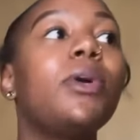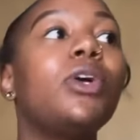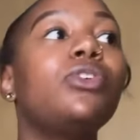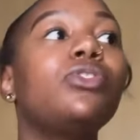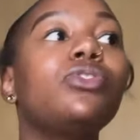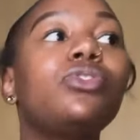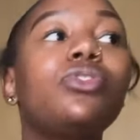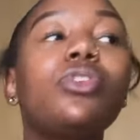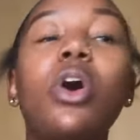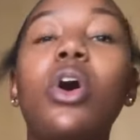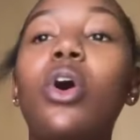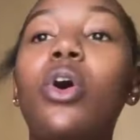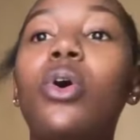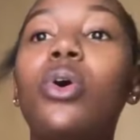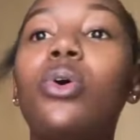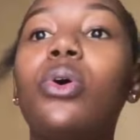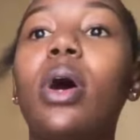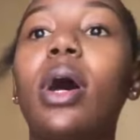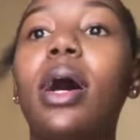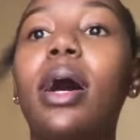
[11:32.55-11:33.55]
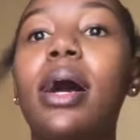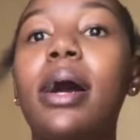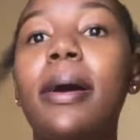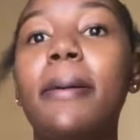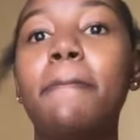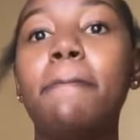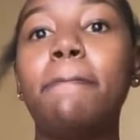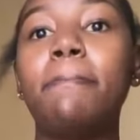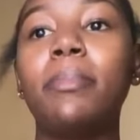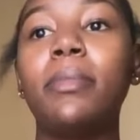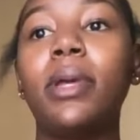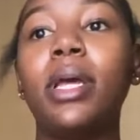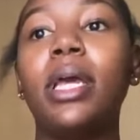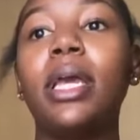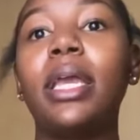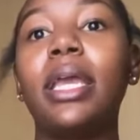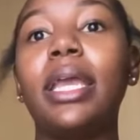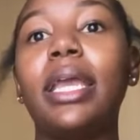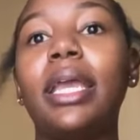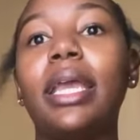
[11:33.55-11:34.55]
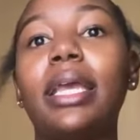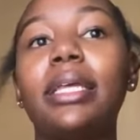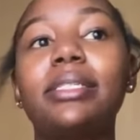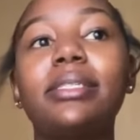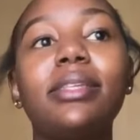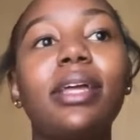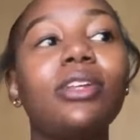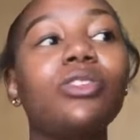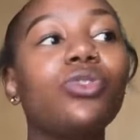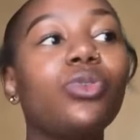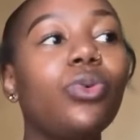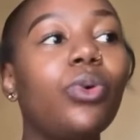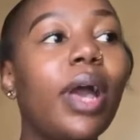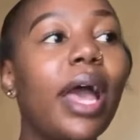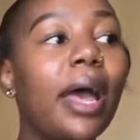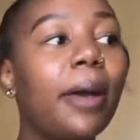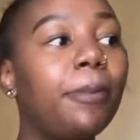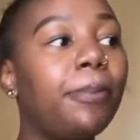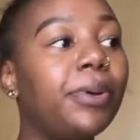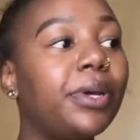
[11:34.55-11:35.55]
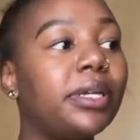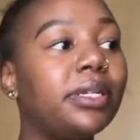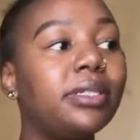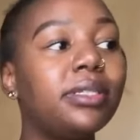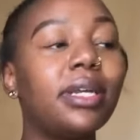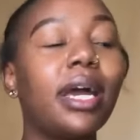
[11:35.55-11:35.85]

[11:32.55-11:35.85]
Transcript: So Star School happened.